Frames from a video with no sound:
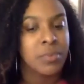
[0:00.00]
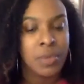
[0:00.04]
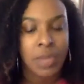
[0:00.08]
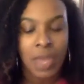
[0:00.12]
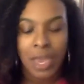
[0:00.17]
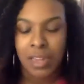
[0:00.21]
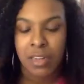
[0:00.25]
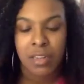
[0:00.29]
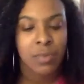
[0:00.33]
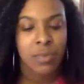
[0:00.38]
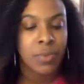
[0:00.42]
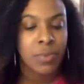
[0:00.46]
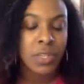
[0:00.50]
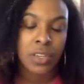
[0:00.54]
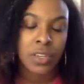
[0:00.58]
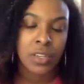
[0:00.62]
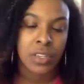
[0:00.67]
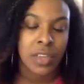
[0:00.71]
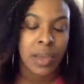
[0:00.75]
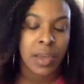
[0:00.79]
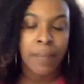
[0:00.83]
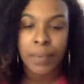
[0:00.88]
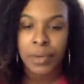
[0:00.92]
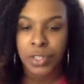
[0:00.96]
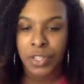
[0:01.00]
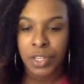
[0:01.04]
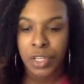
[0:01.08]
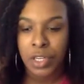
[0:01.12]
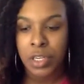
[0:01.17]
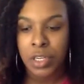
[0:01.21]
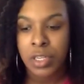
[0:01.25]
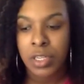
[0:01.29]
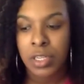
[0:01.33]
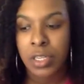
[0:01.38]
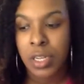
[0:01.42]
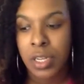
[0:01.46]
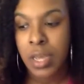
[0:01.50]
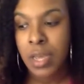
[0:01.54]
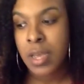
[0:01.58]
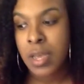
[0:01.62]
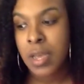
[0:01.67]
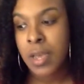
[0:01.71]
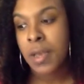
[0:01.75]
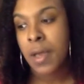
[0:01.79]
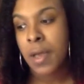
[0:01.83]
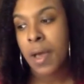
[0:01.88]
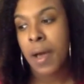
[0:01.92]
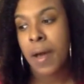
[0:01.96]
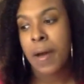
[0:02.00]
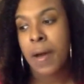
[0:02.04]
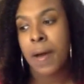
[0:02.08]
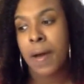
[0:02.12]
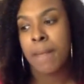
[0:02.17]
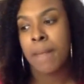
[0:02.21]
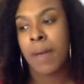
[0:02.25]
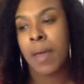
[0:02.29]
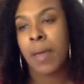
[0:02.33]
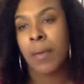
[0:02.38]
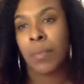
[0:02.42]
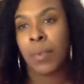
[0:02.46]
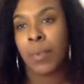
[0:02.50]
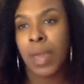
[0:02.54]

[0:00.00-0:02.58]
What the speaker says: We took temperatures, and